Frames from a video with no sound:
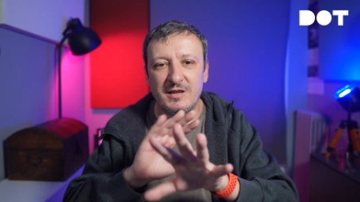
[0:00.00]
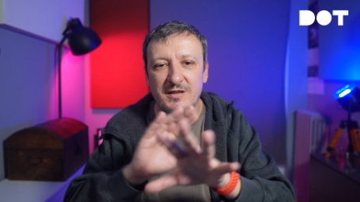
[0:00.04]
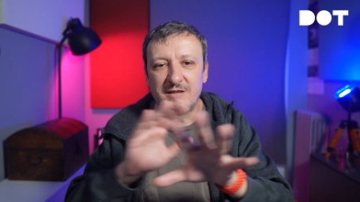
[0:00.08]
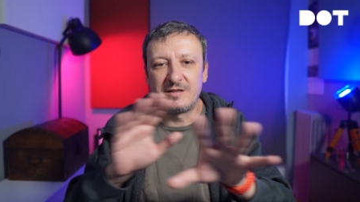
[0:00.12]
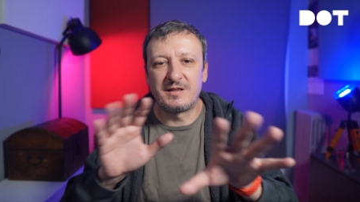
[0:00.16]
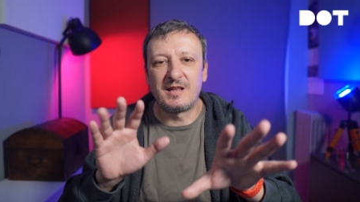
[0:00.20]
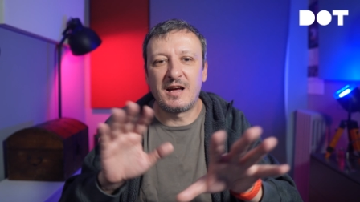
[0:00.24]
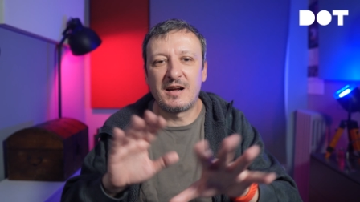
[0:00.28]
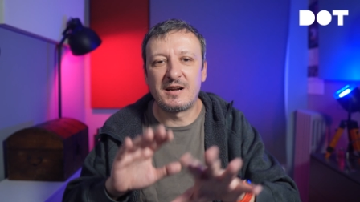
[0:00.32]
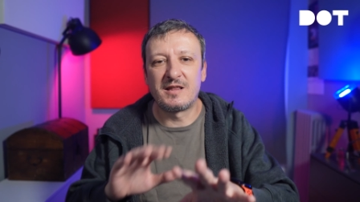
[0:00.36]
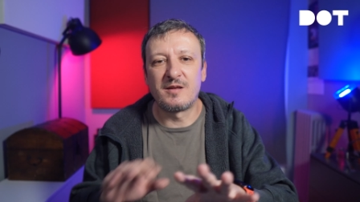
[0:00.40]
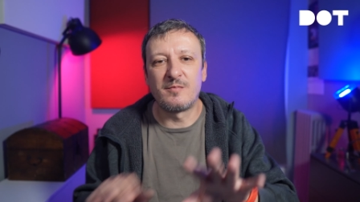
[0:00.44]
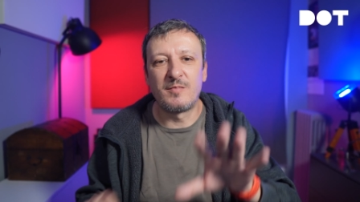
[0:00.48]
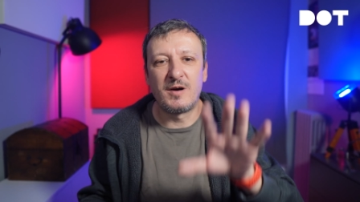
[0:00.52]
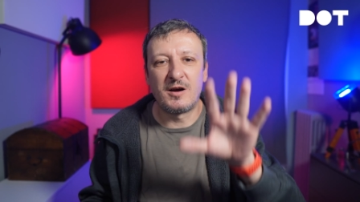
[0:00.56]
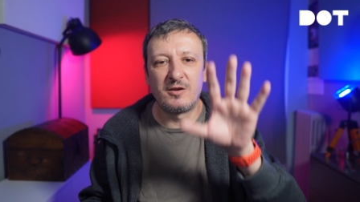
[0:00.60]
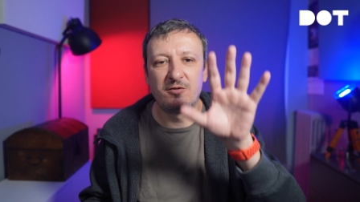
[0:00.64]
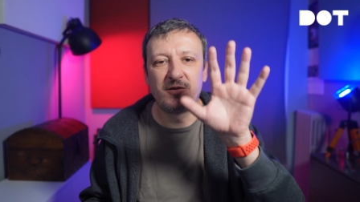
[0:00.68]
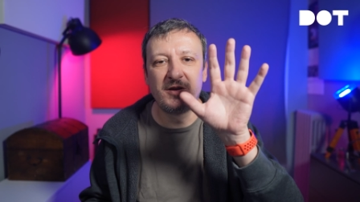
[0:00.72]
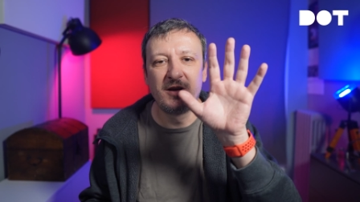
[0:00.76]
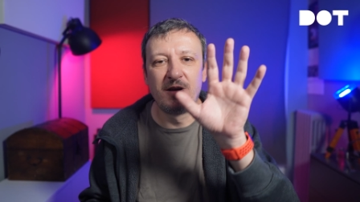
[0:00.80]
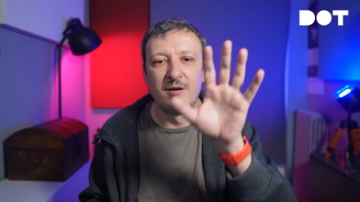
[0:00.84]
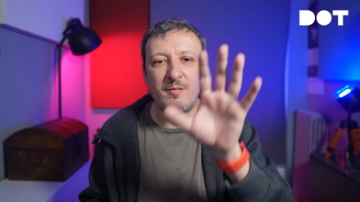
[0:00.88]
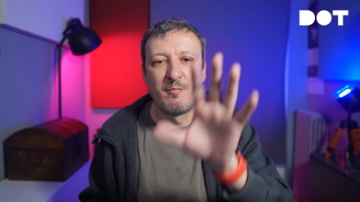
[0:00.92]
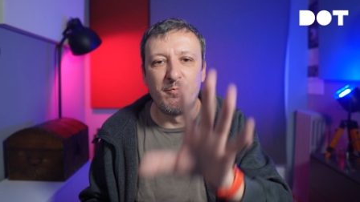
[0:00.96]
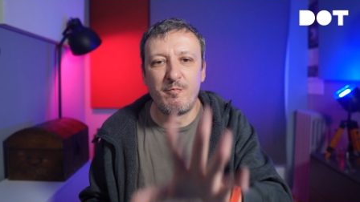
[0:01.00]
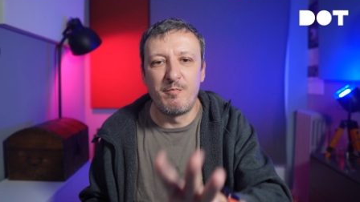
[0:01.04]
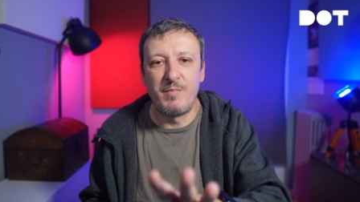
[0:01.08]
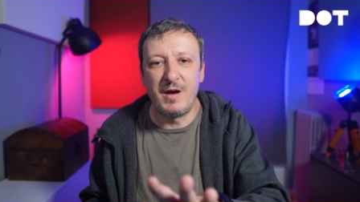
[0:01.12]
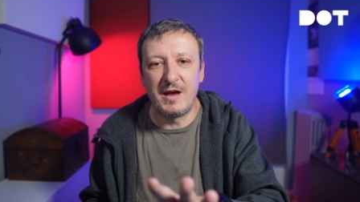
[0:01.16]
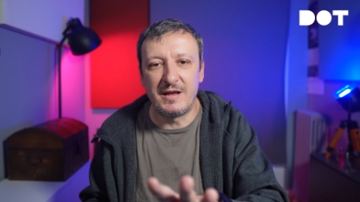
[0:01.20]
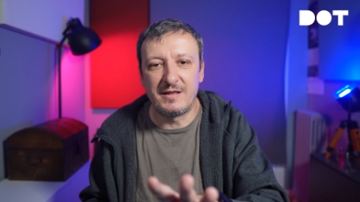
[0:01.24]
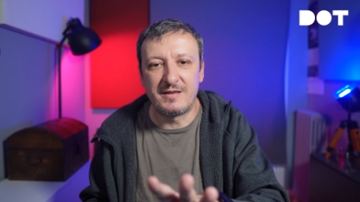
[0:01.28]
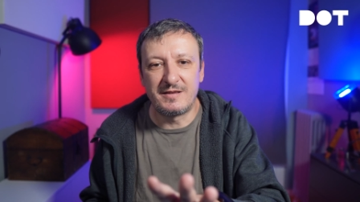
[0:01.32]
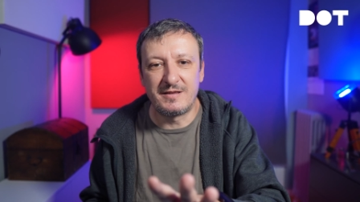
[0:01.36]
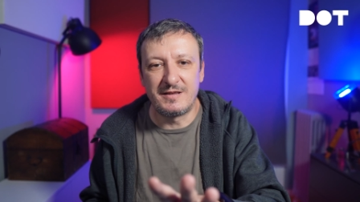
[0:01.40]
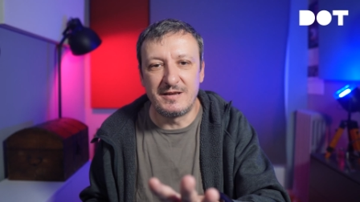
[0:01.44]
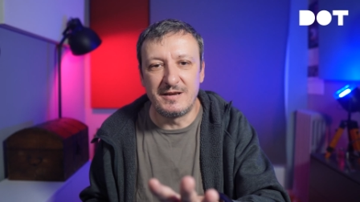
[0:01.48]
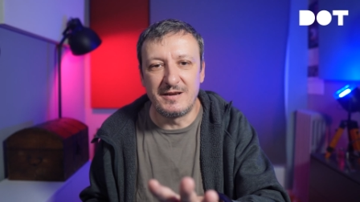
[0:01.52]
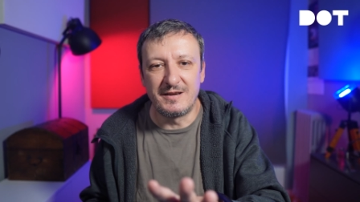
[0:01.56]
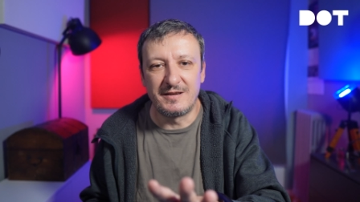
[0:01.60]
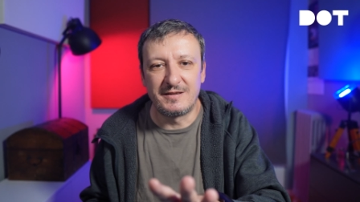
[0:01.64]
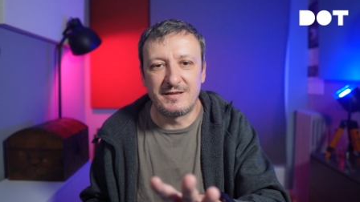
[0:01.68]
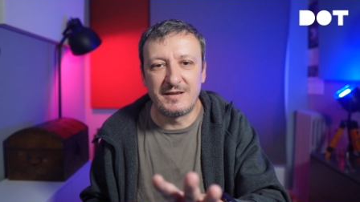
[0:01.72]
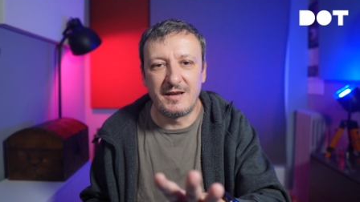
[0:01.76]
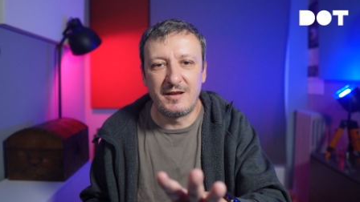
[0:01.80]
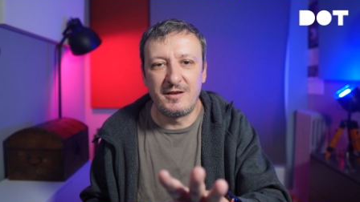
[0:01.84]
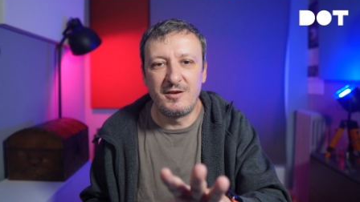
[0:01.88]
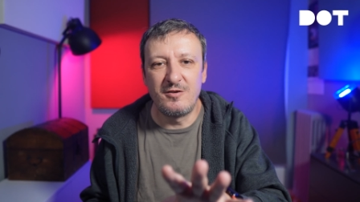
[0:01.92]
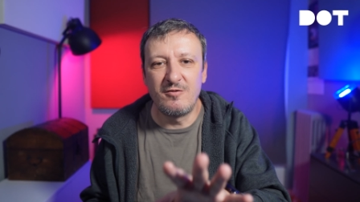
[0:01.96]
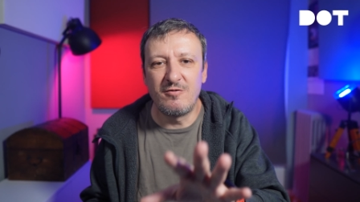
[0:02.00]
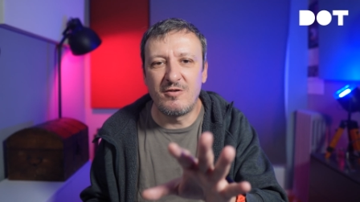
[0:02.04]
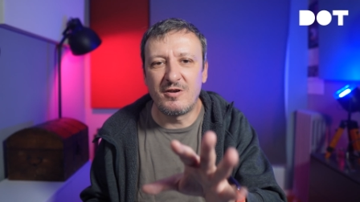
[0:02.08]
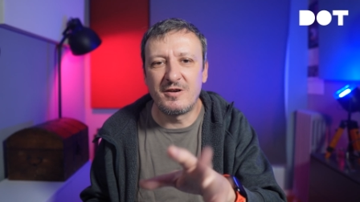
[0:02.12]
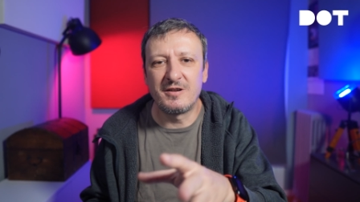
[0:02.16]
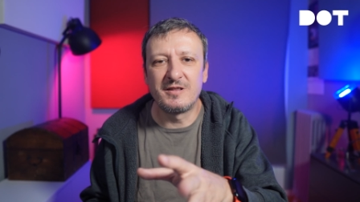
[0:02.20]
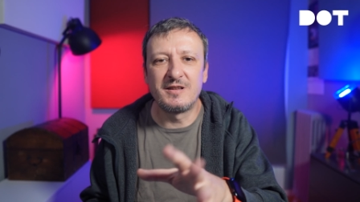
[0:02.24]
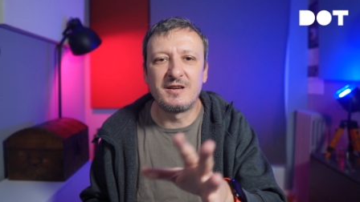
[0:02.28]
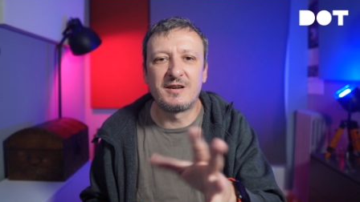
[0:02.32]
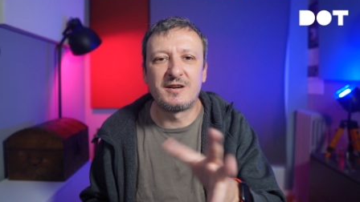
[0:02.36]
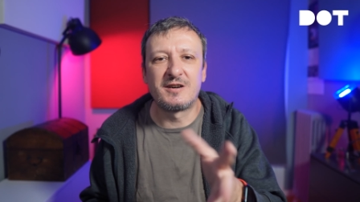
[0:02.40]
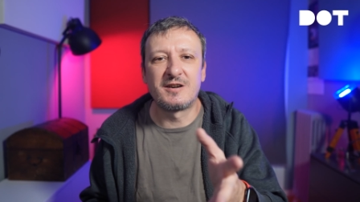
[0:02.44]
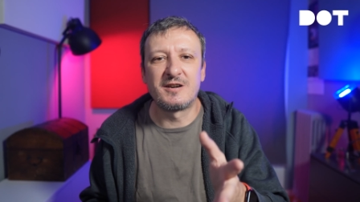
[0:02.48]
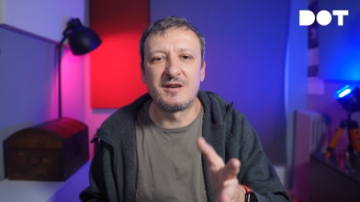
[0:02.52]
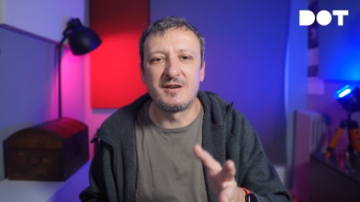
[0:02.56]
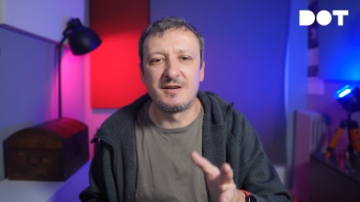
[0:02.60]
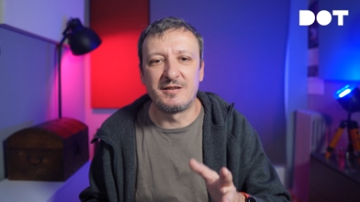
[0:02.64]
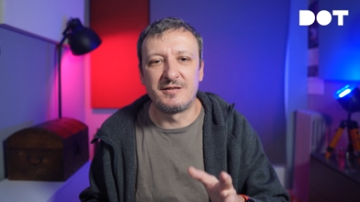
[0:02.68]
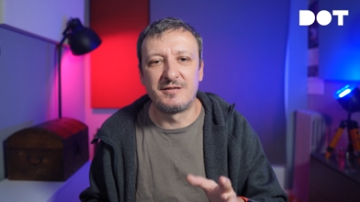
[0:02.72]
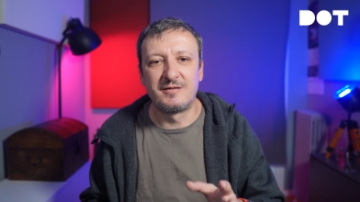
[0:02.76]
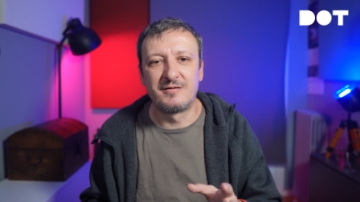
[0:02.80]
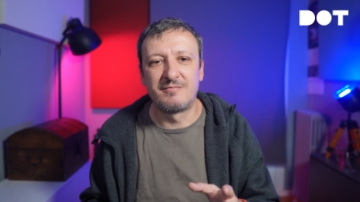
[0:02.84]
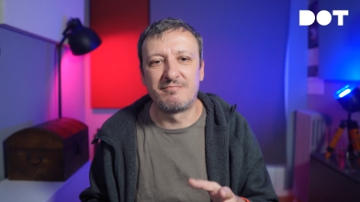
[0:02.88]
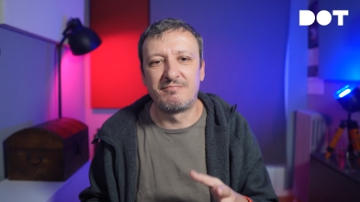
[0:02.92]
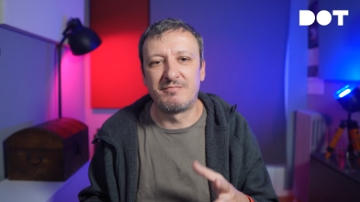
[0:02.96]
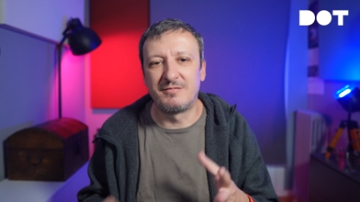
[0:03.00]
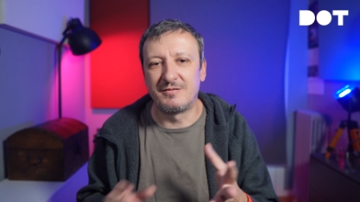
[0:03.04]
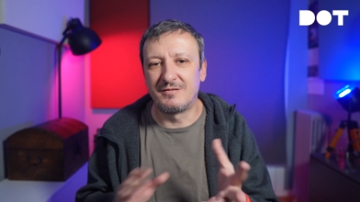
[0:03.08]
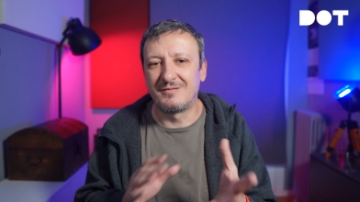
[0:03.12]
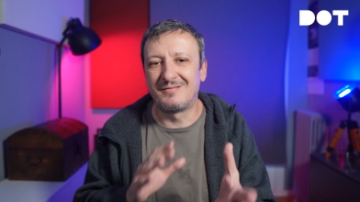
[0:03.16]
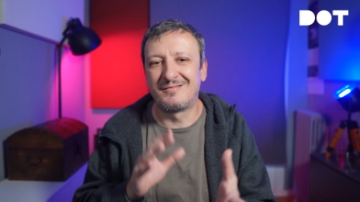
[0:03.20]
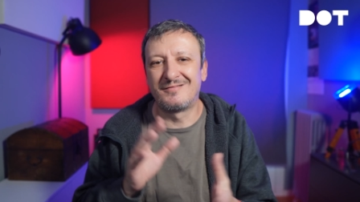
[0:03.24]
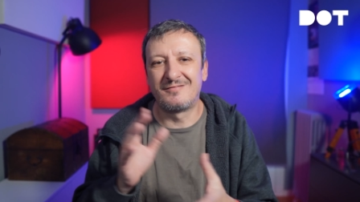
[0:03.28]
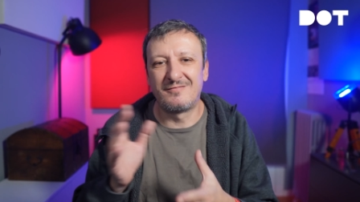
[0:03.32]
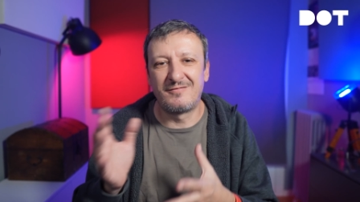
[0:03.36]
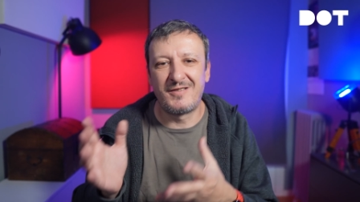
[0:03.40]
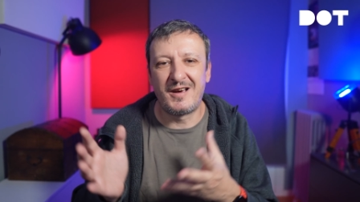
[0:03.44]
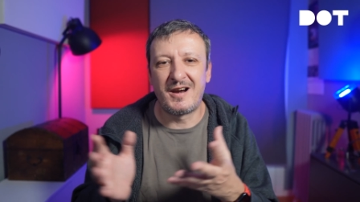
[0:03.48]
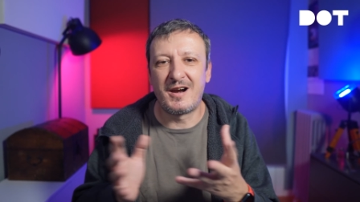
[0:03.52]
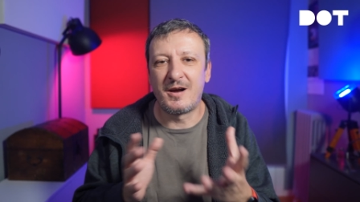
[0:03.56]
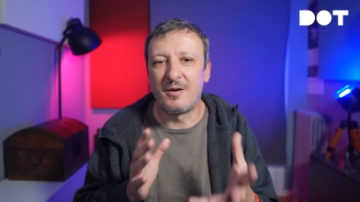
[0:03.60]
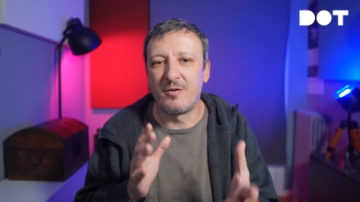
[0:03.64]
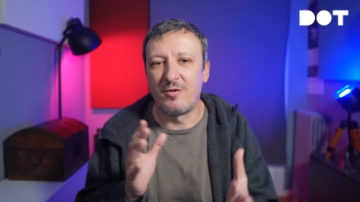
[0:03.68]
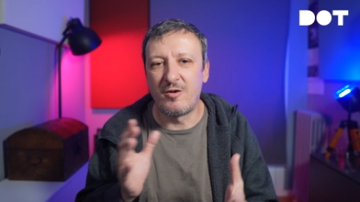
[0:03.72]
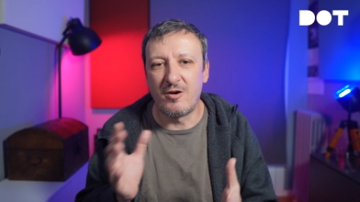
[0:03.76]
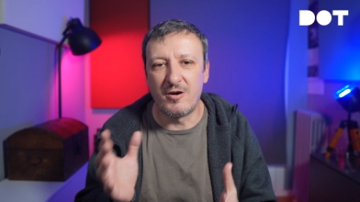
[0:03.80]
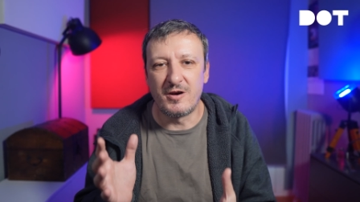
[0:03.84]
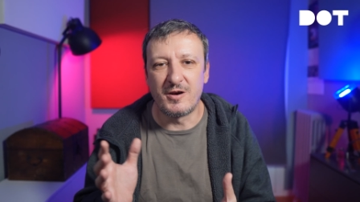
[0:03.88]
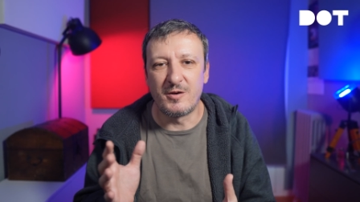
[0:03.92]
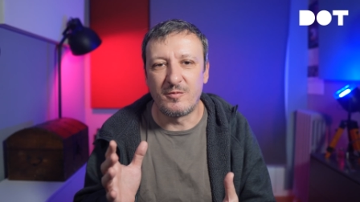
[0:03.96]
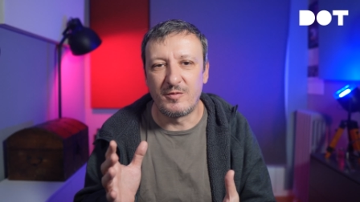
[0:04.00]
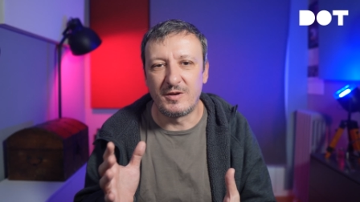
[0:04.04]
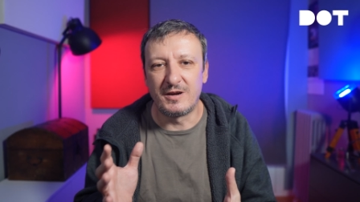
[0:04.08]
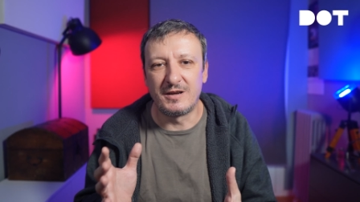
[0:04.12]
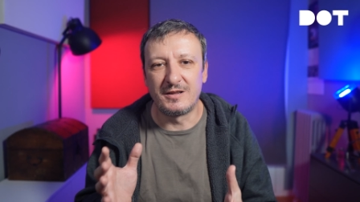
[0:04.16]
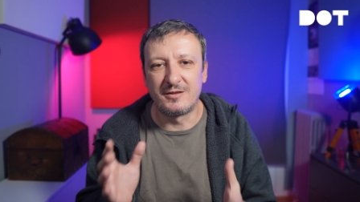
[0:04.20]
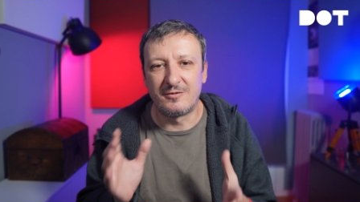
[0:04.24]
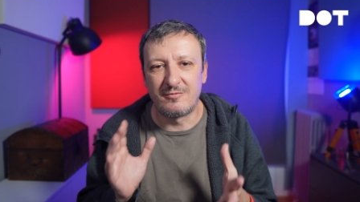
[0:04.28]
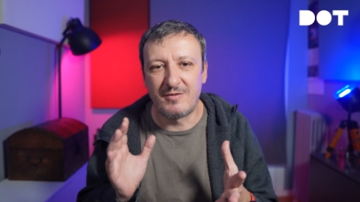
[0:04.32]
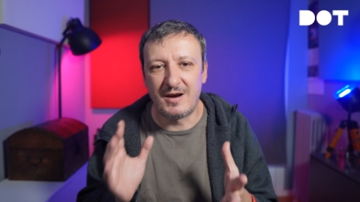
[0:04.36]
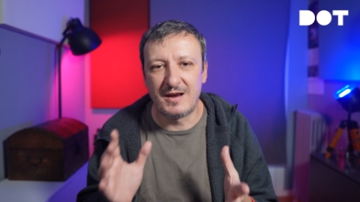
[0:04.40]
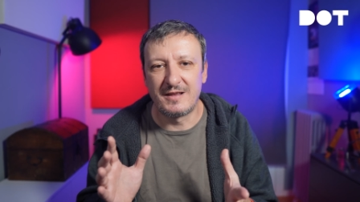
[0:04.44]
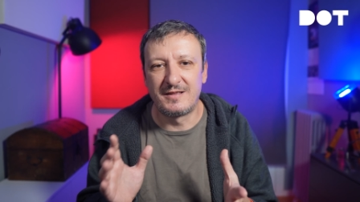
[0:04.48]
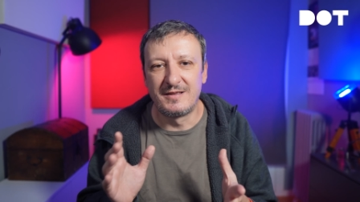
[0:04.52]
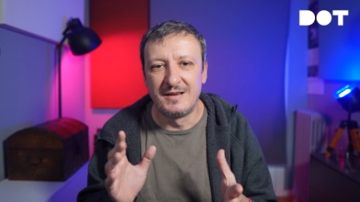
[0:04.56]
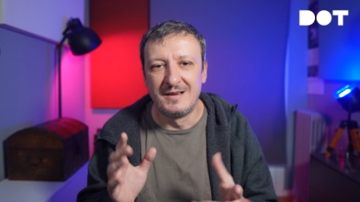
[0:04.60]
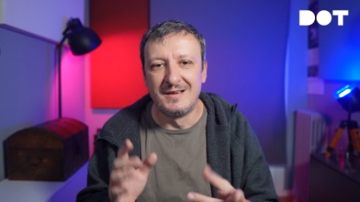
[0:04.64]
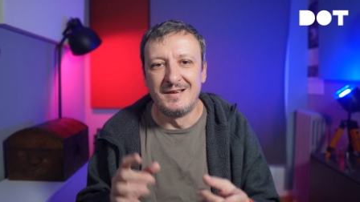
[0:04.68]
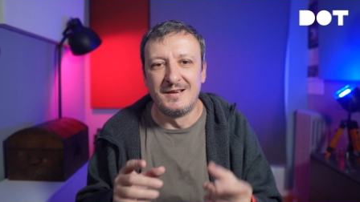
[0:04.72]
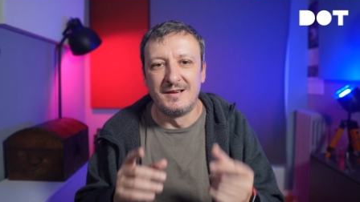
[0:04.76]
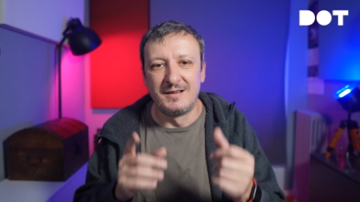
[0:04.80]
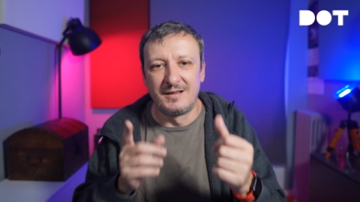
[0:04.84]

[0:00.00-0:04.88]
Let's start about bad things. And you already heard uh, where I'm going with it, right?